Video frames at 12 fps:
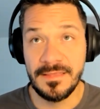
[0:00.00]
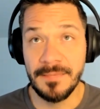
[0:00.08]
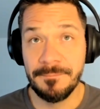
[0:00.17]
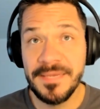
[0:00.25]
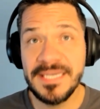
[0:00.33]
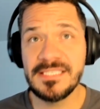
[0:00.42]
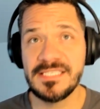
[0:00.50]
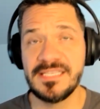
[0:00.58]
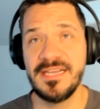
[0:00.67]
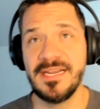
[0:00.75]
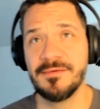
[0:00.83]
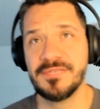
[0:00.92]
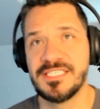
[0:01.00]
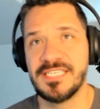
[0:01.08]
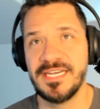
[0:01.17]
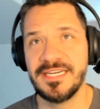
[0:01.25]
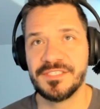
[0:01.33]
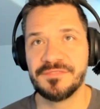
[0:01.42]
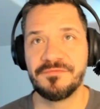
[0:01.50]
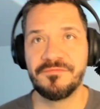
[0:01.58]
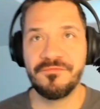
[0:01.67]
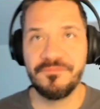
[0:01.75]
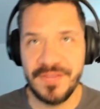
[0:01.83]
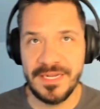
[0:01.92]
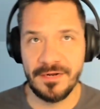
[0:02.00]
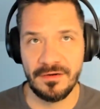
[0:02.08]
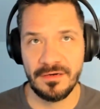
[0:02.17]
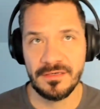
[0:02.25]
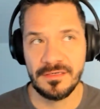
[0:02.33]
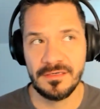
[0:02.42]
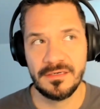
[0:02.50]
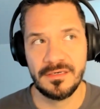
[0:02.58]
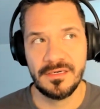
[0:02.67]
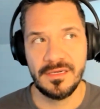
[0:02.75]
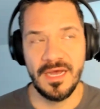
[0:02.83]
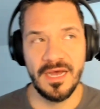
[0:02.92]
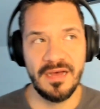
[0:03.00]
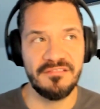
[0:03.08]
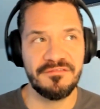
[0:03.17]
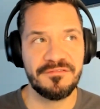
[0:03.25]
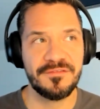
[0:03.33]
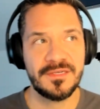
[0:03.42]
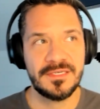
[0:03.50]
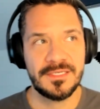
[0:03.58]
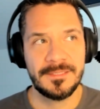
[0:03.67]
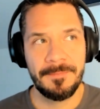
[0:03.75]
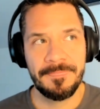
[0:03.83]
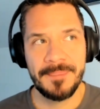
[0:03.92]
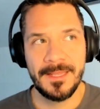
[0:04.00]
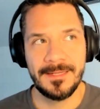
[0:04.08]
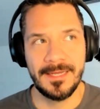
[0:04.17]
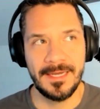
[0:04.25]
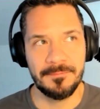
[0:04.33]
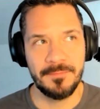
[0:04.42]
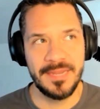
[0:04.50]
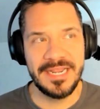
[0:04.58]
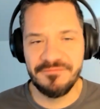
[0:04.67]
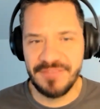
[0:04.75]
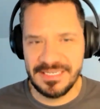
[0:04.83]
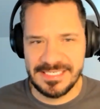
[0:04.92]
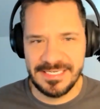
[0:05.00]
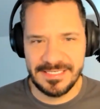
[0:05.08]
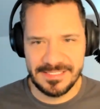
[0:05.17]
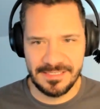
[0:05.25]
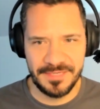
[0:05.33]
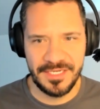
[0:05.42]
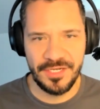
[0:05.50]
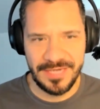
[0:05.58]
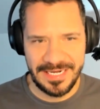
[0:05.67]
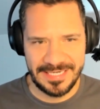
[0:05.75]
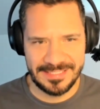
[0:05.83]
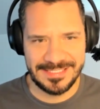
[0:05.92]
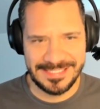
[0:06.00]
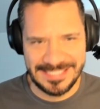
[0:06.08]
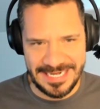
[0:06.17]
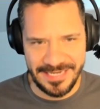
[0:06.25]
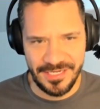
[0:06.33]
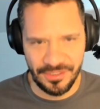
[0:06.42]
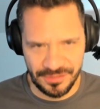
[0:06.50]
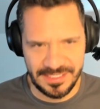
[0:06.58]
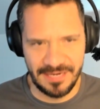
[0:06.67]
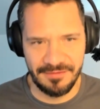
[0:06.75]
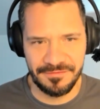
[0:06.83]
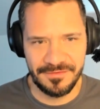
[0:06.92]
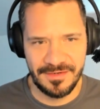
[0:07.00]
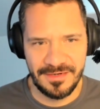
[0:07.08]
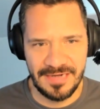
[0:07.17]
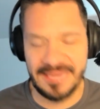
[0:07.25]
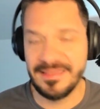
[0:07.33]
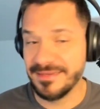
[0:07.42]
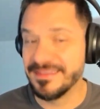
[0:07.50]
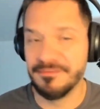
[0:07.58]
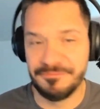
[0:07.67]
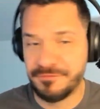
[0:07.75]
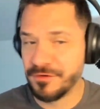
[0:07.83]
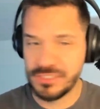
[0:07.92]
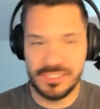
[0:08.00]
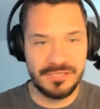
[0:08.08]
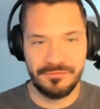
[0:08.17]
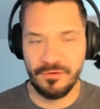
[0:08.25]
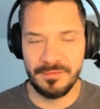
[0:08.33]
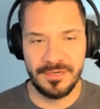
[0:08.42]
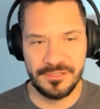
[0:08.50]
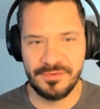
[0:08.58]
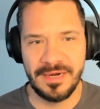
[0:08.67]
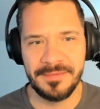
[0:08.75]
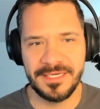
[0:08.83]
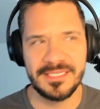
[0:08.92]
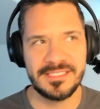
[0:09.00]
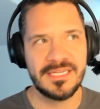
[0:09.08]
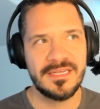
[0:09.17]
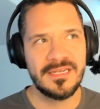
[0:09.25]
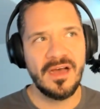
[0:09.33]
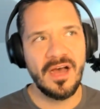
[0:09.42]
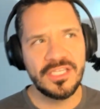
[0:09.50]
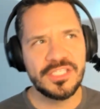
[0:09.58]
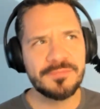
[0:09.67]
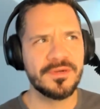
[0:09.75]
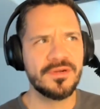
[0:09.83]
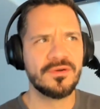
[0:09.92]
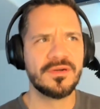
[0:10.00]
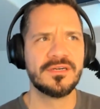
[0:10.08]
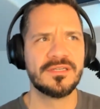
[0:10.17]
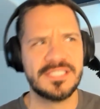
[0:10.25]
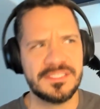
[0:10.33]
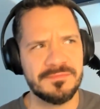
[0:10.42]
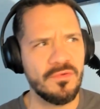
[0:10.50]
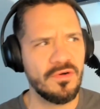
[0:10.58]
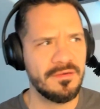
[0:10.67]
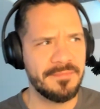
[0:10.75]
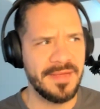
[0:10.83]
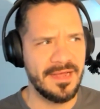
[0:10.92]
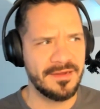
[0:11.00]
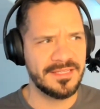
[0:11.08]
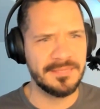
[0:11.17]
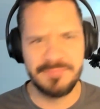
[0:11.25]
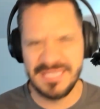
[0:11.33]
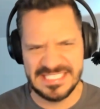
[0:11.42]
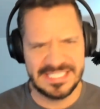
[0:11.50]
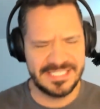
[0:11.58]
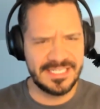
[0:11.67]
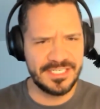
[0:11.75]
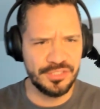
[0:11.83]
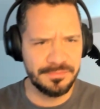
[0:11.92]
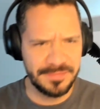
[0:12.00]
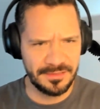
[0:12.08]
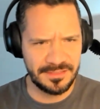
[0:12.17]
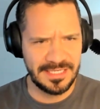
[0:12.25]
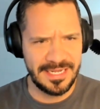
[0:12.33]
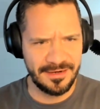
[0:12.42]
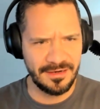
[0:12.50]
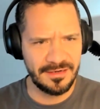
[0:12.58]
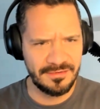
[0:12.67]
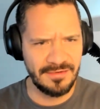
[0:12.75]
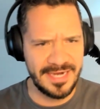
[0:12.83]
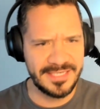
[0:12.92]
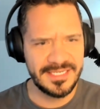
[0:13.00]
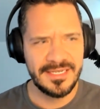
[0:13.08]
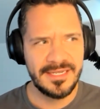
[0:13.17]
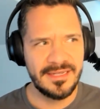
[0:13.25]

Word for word: The biggest thing I would say is fear of investing in something you can't see yourself. I think that first and foremost, right? Because entrepreneurial is more about the business that you build later, right?